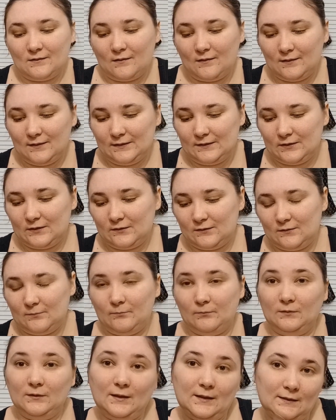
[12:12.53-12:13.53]
It's
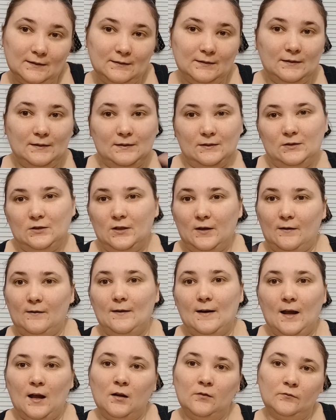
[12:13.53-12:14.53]
blending, shearing
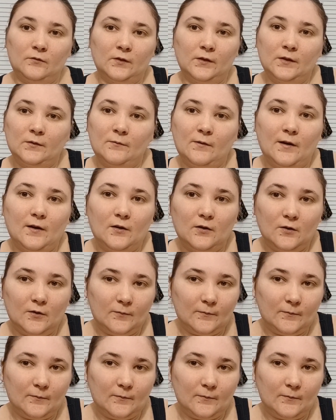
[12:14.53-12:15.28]
out really well,